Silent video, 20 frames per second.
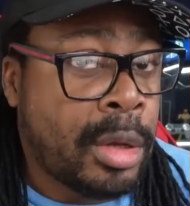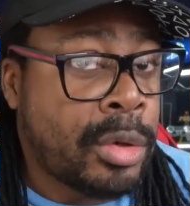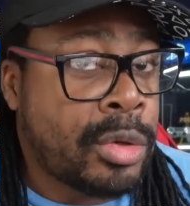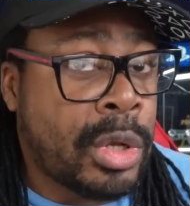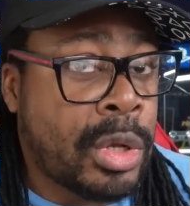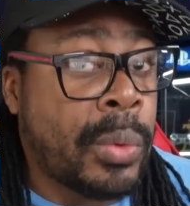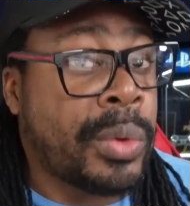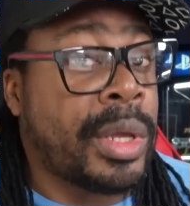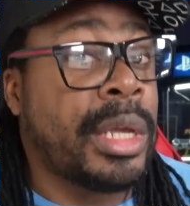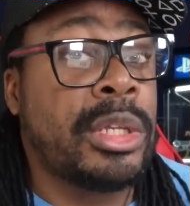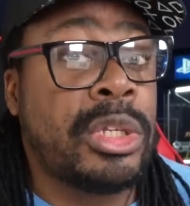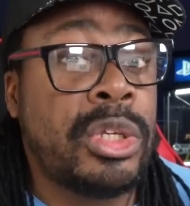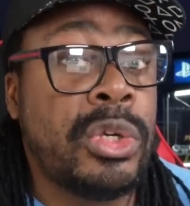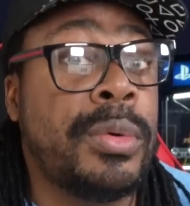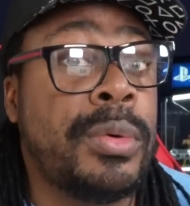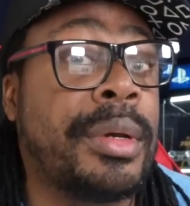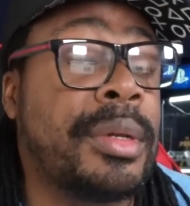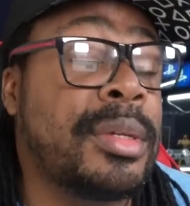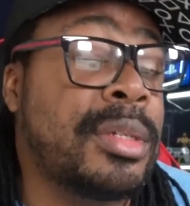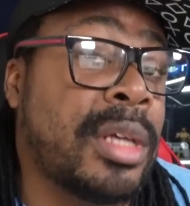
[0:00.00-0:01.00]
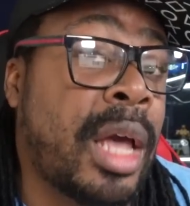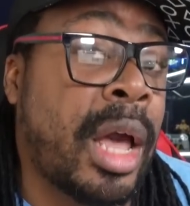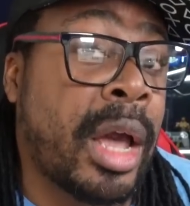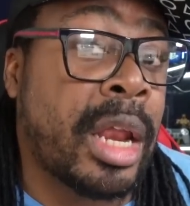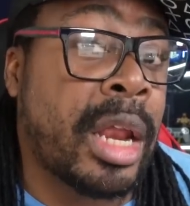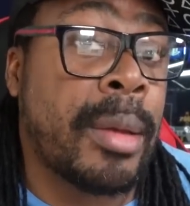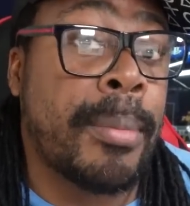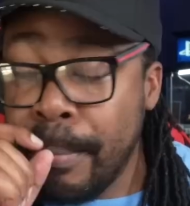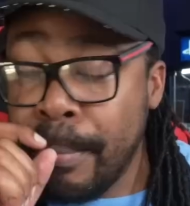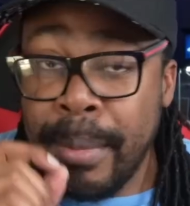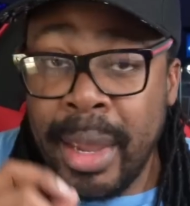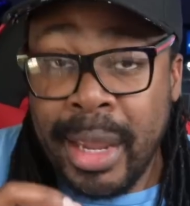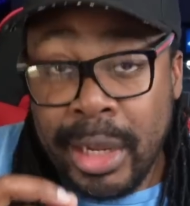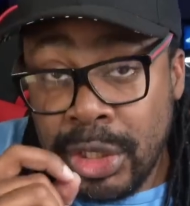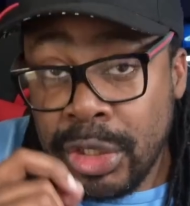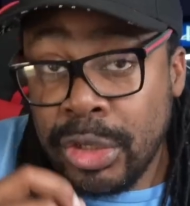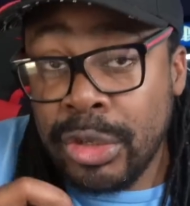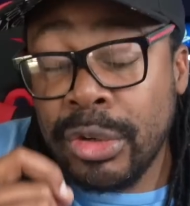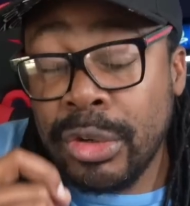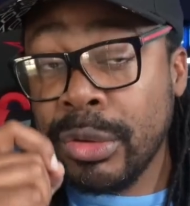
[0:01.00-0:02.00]
don't get too excited. Make
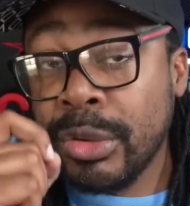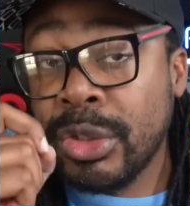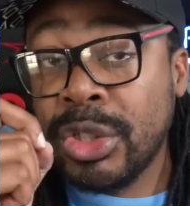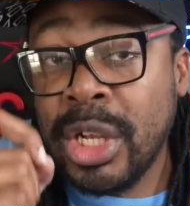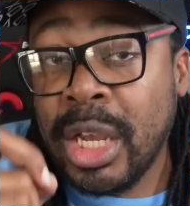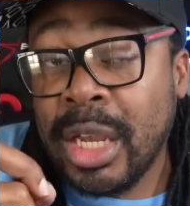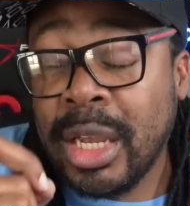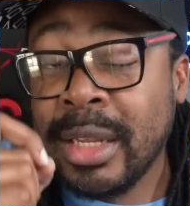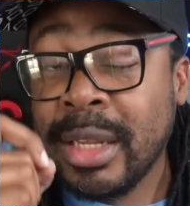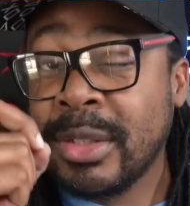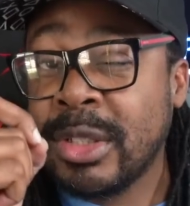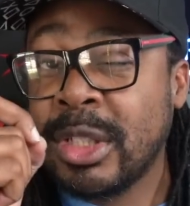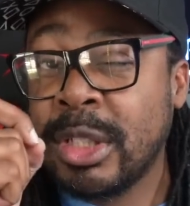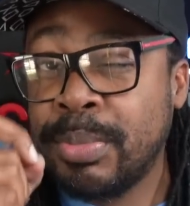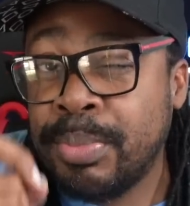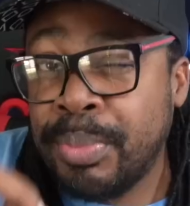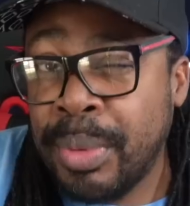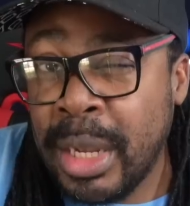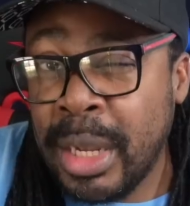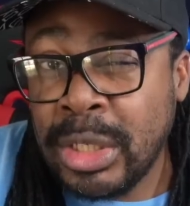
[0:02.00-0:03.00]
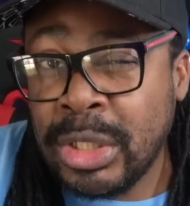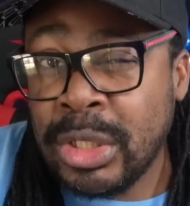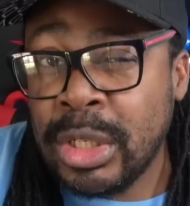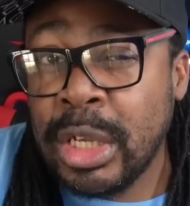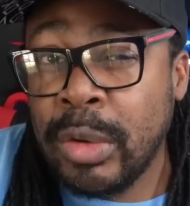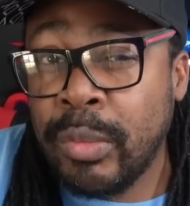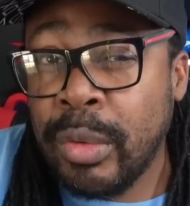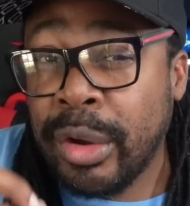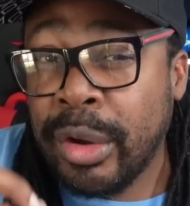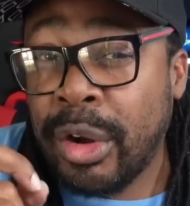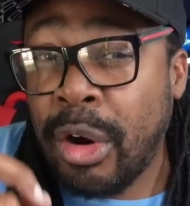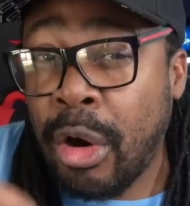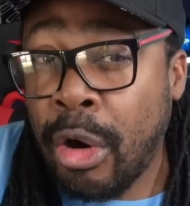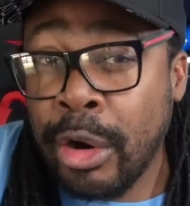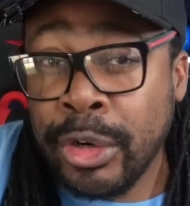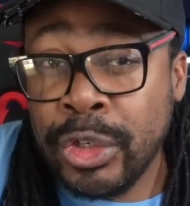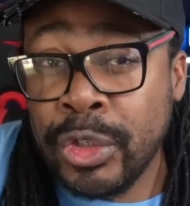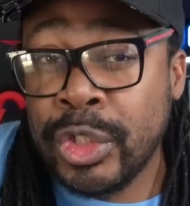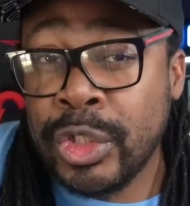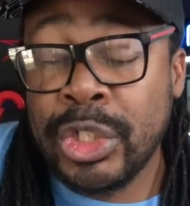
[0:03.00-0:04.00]
sure you check, especially with
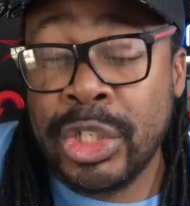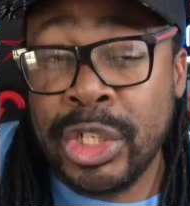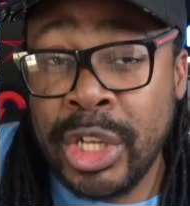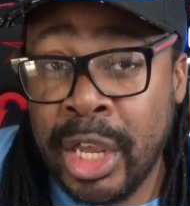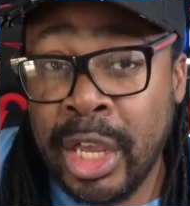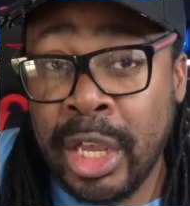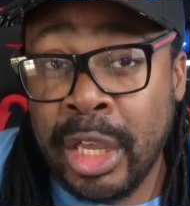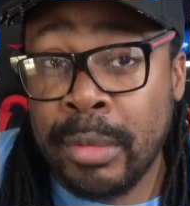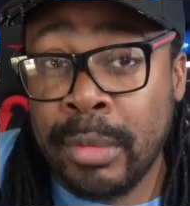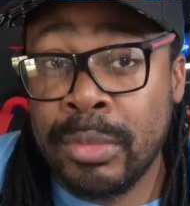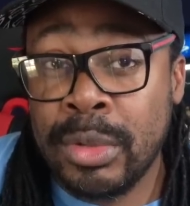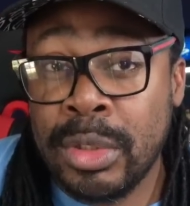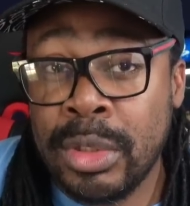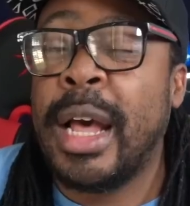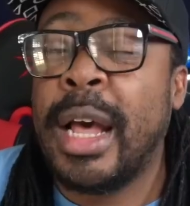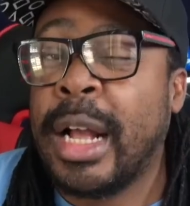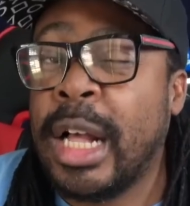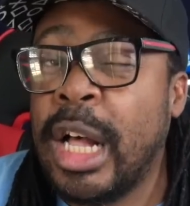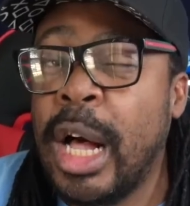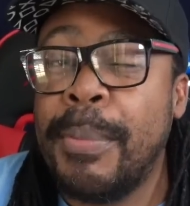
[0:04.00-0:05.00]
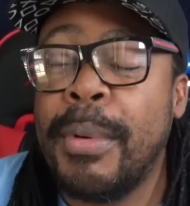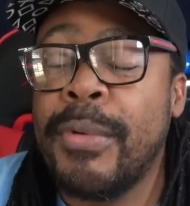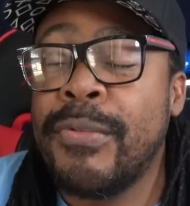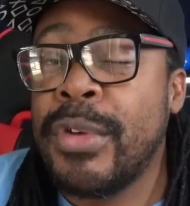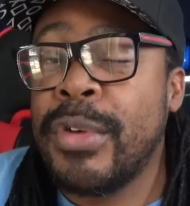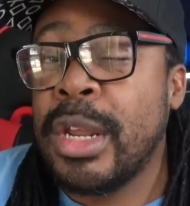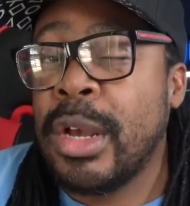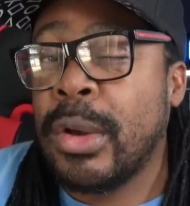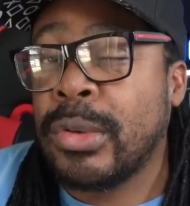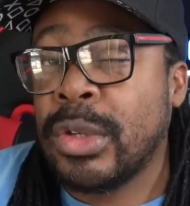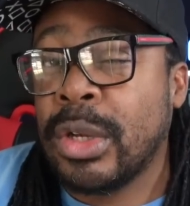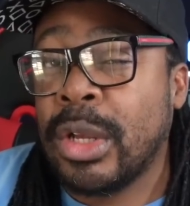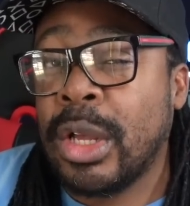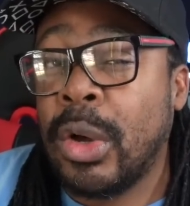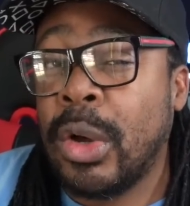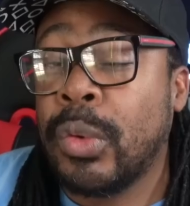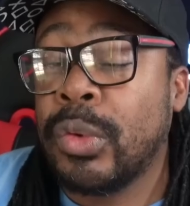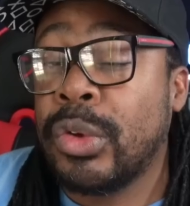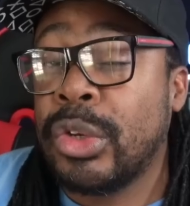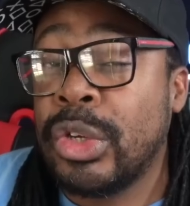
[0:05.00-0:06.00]
cartridge games. Now, a couple videos
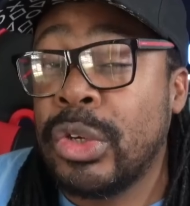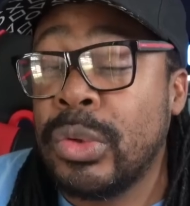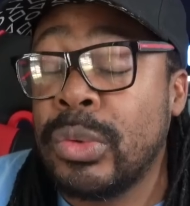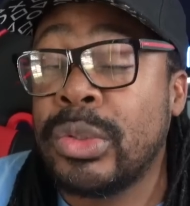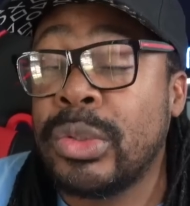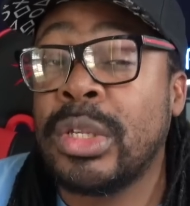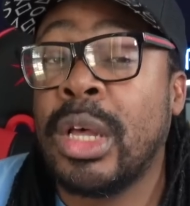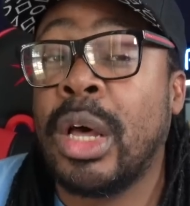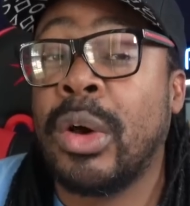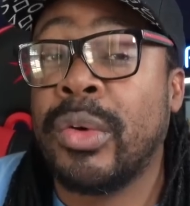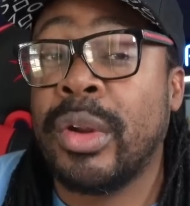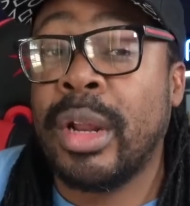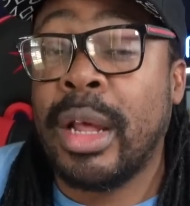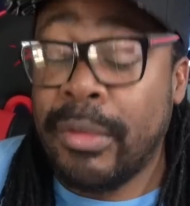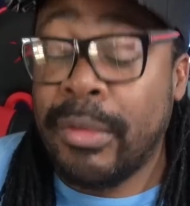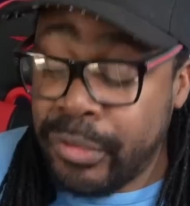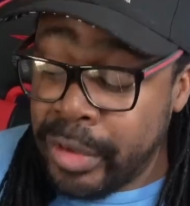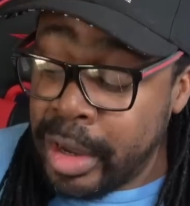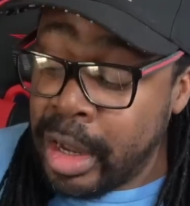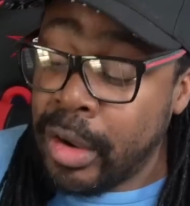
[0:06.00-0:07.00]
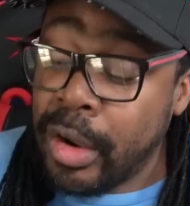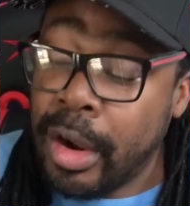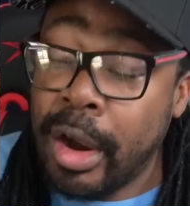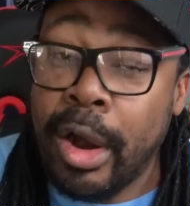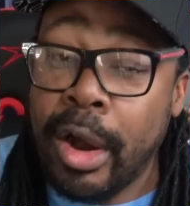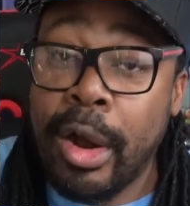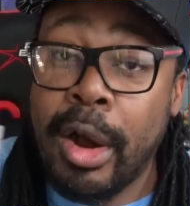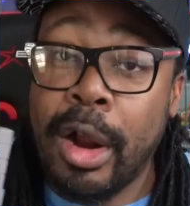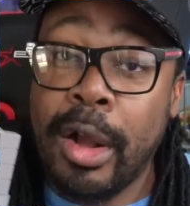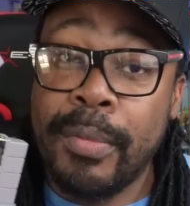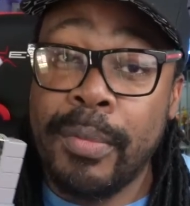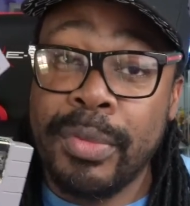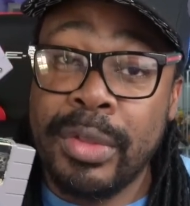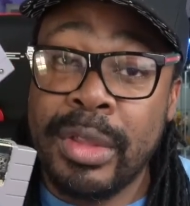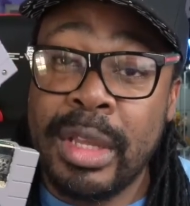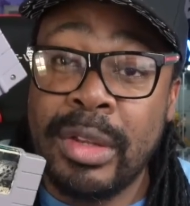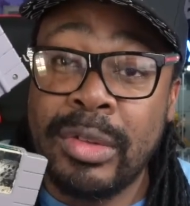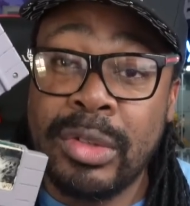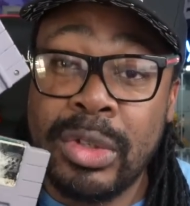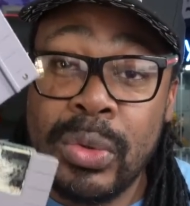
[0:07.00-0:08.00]
ago, you saw that I found
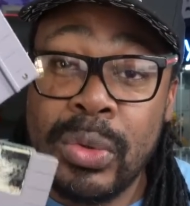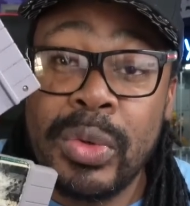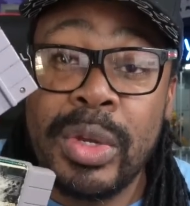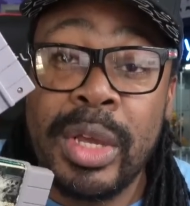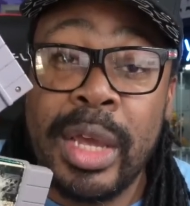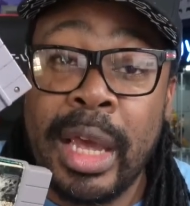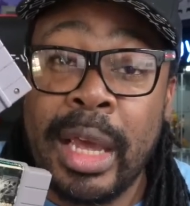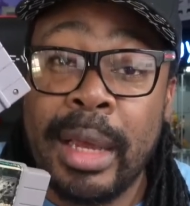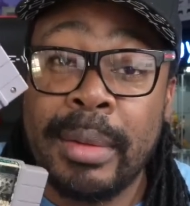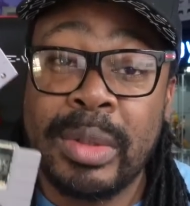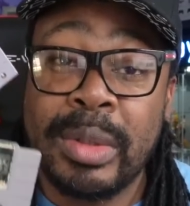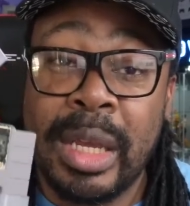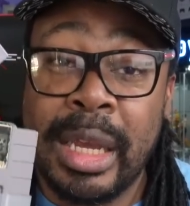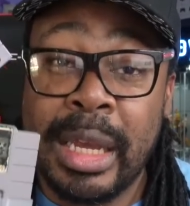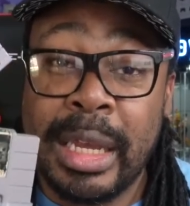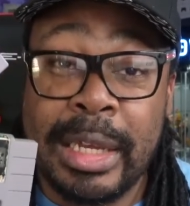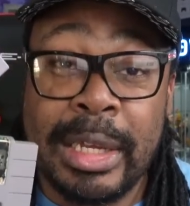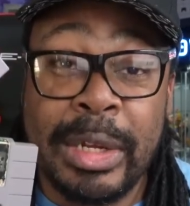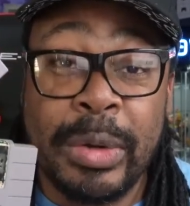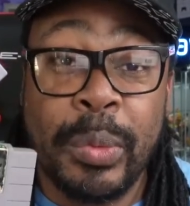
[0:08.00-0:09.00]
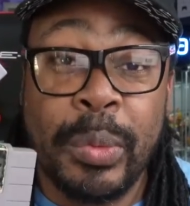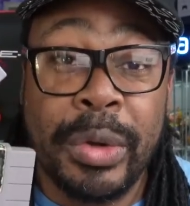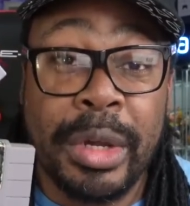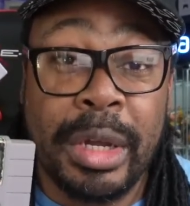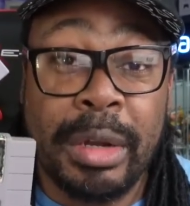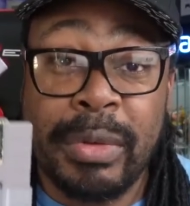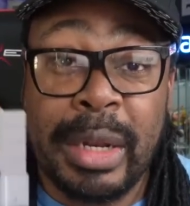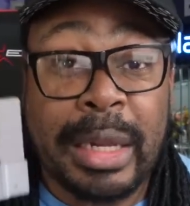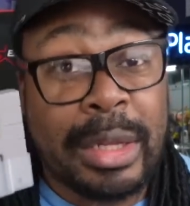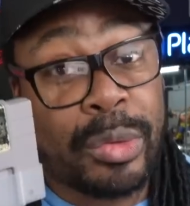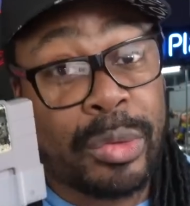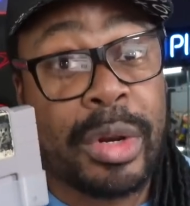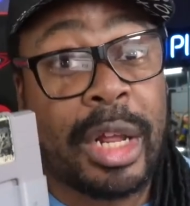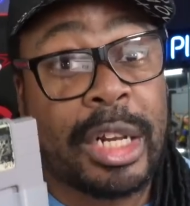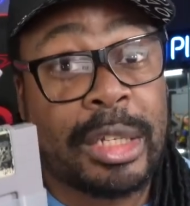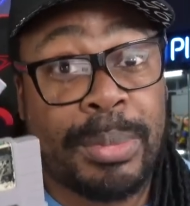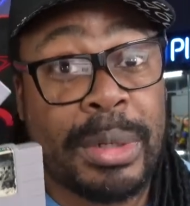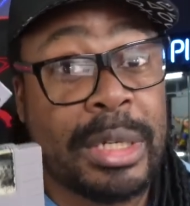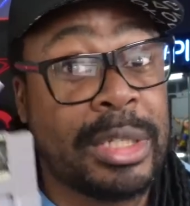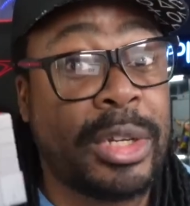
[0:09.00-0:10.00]
these two games at Goodwill for like
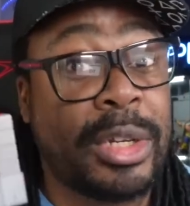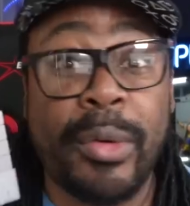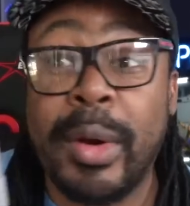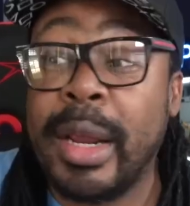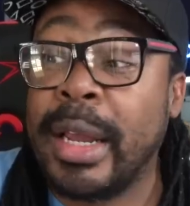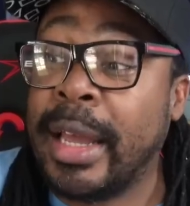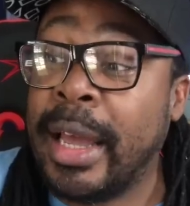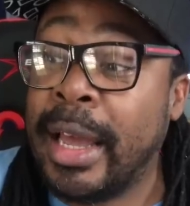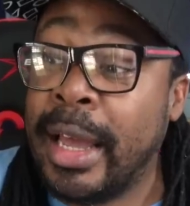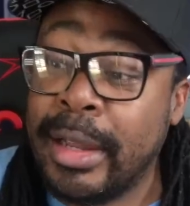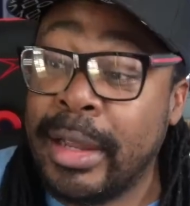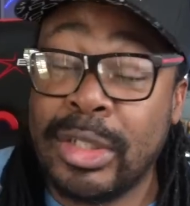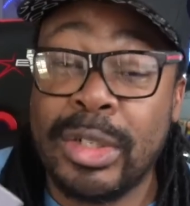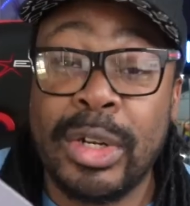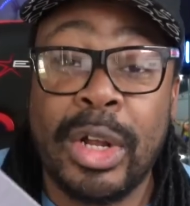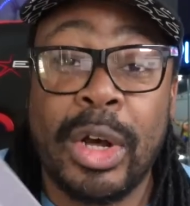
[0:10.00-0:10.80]
$3 a piece. Great games, you